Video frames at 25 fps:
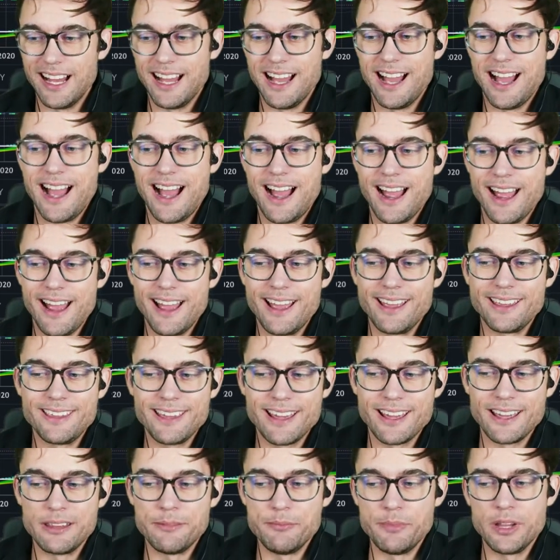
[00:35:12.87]

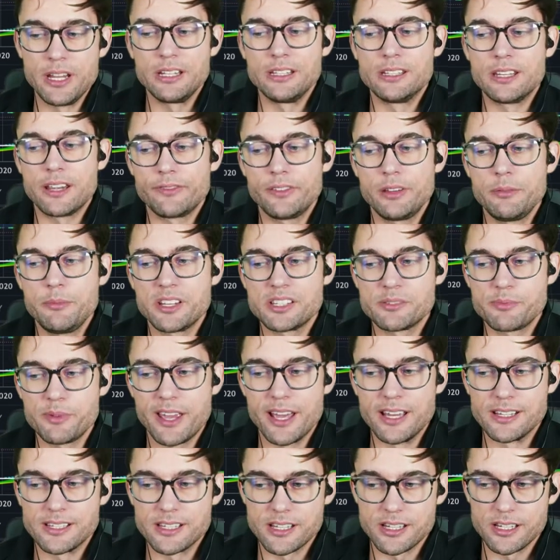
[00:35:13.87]
yeah, it definitely makes me
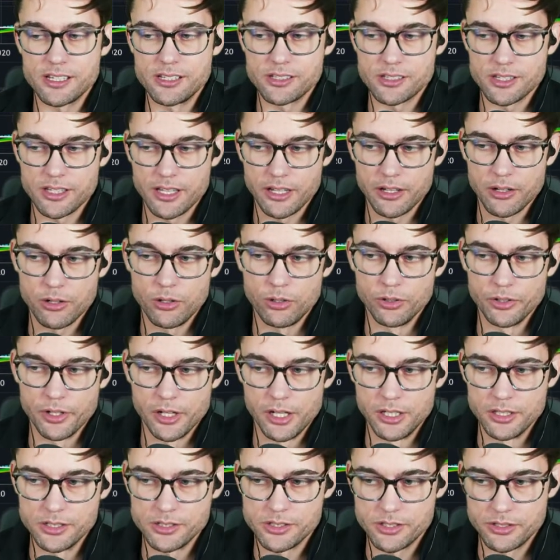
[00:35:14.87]
hesitant to like hold
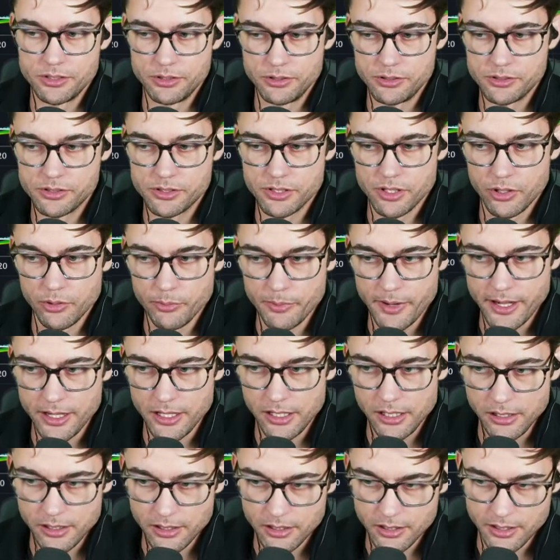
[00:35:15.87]
on to so
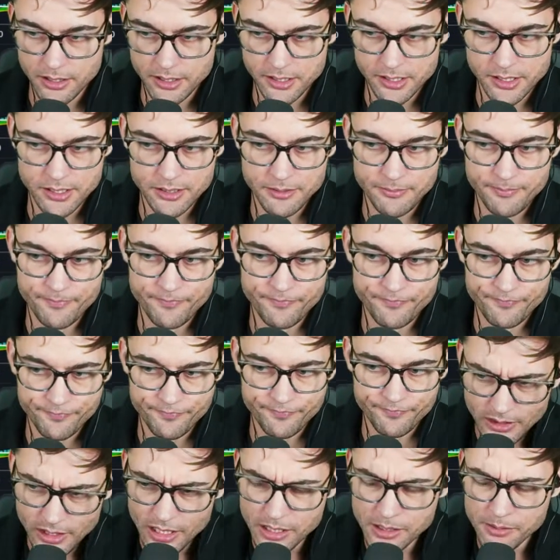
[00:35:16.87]
many.
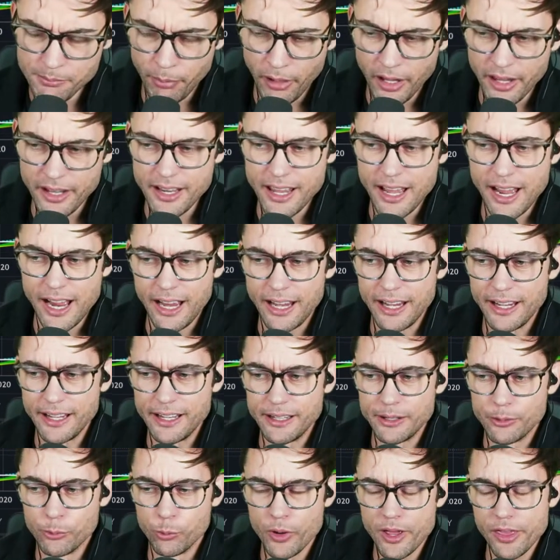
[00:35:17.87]
But
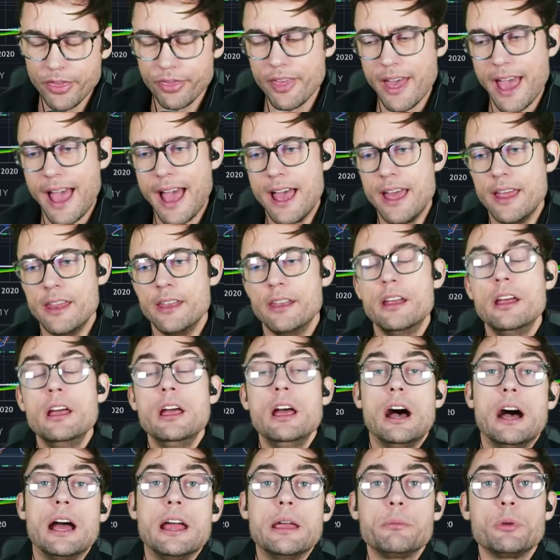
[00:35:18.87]
with that,
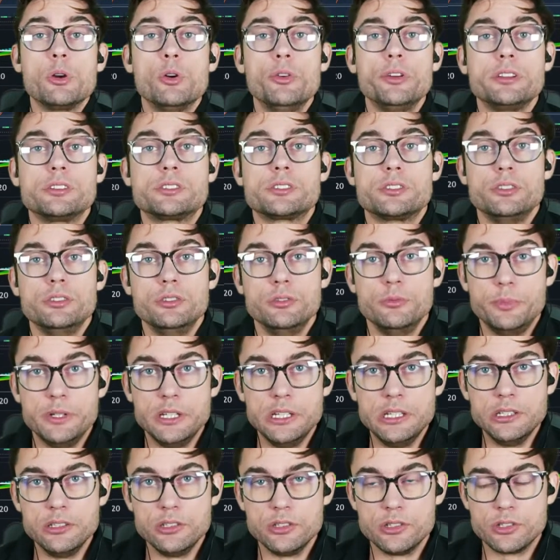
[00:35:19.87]
I am going to be
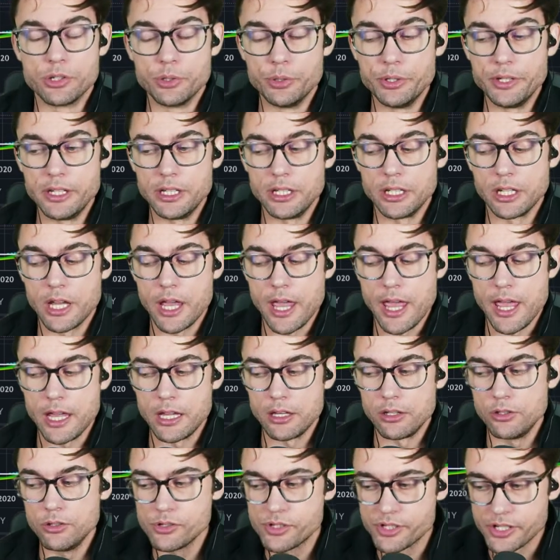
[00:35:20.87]
doing a
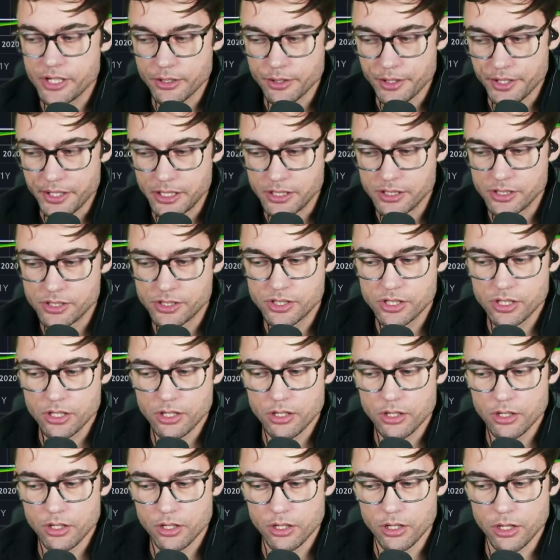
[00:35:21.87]
new series
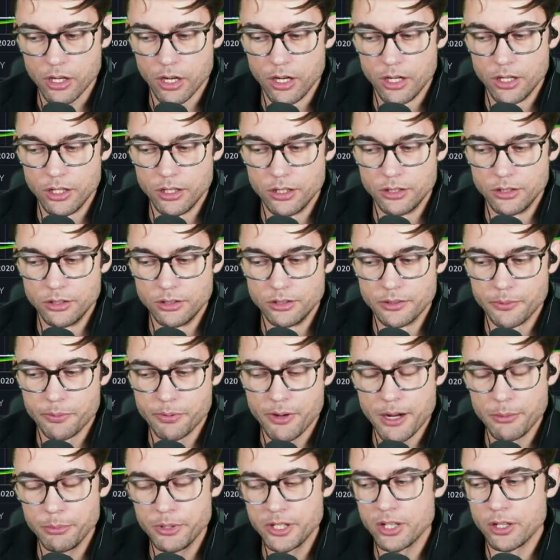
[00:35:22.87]

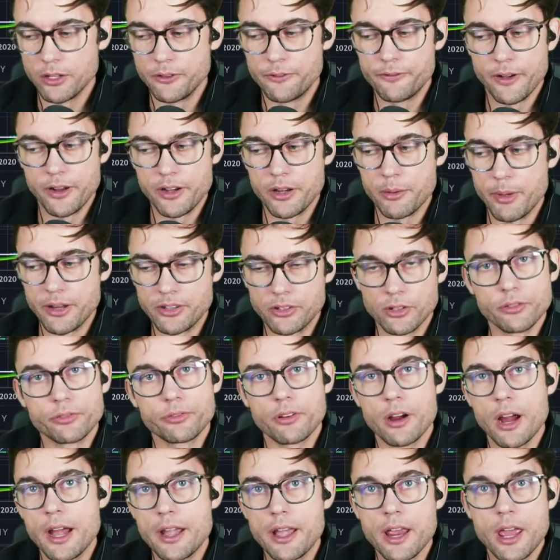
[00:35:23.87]
probably called Fundamental
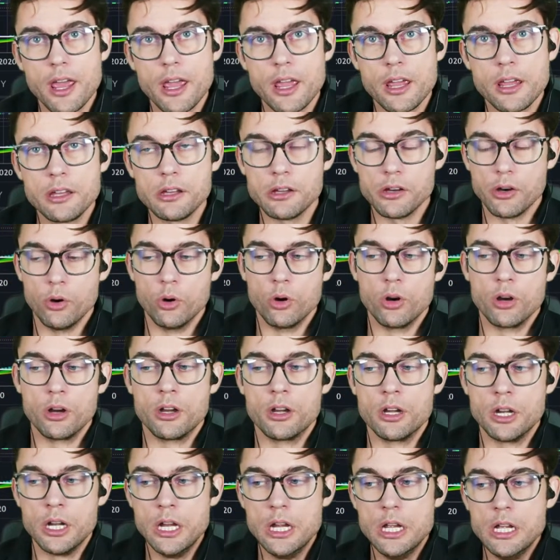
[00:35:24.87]
Friday,
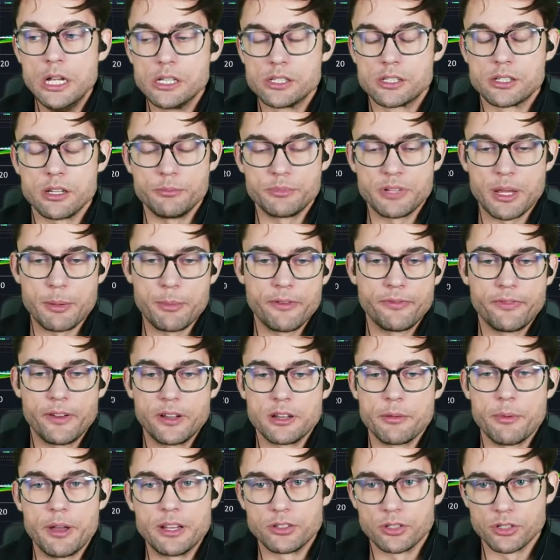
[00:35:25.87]
or some type of
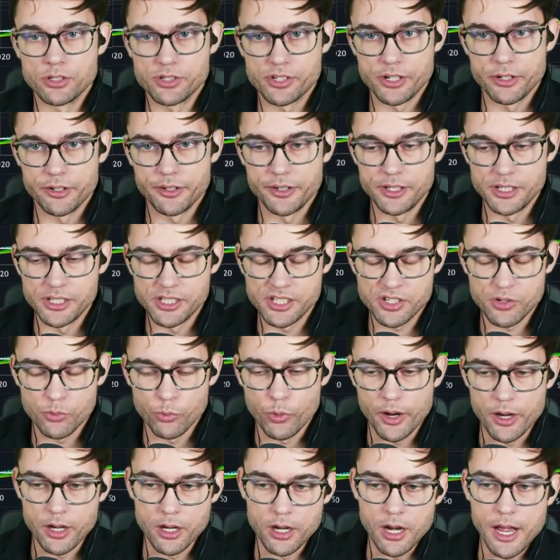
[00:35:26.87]
fundamental series
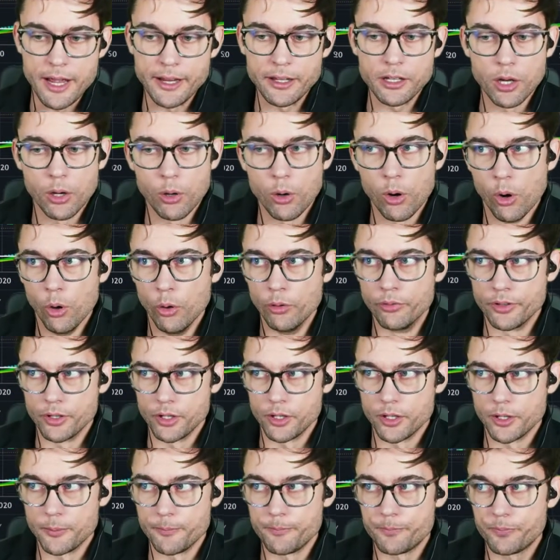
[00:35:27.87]
where I go
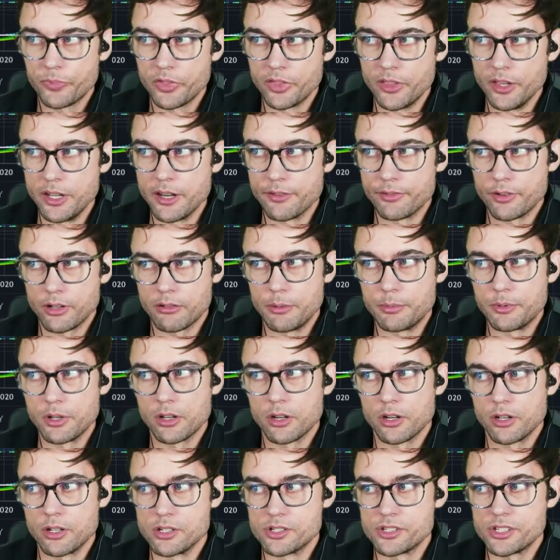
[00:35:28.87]
over the different
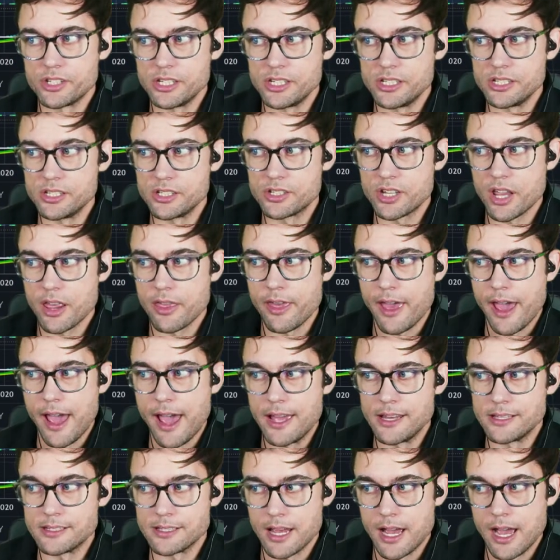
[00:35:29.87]
cryptocurrencies
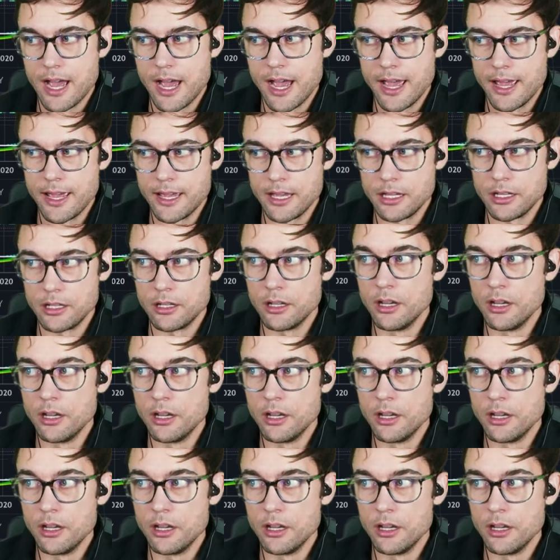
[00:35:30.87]
that I